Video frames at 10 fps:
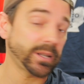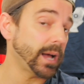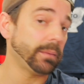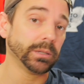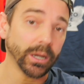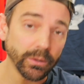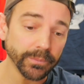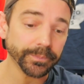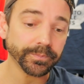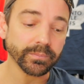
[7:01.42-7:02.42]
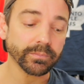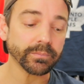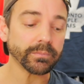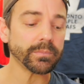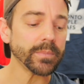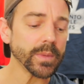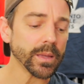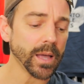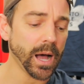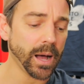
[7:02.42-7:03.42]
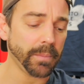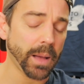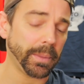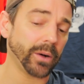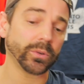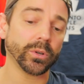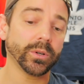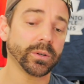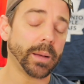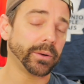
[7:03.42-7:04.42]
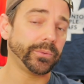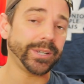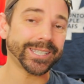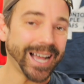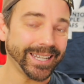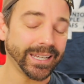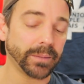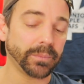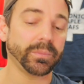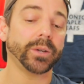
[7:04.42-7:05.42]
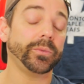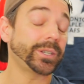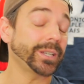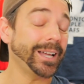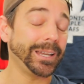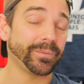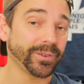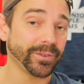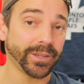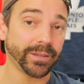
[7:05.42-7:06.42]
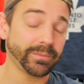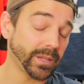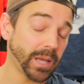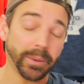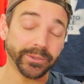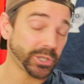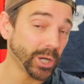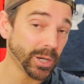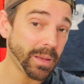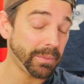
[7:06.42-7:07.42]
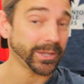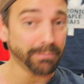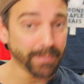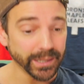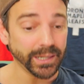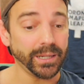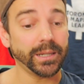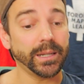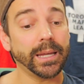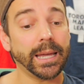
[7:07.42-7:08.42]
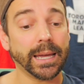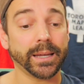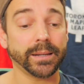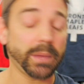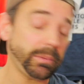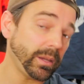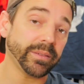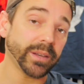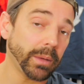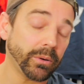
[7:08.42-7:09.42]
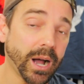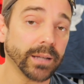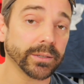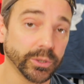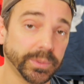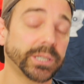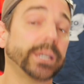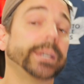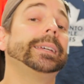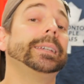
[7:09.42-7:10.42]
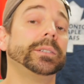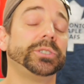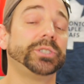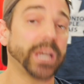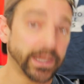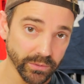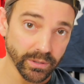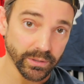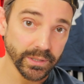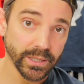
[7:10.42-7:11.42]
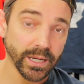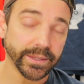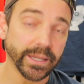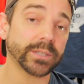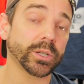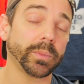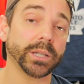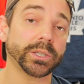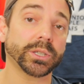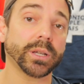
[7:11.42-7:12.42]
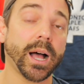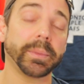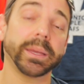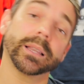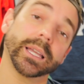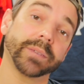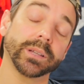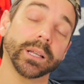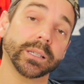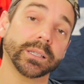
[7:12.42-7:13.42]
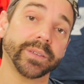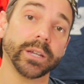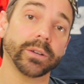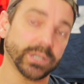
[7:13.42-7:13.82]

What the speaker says: down below about re-signing him for about the money, and maybe even about Kyle Dubas in general. Thanks so much. Hit like if you like this video.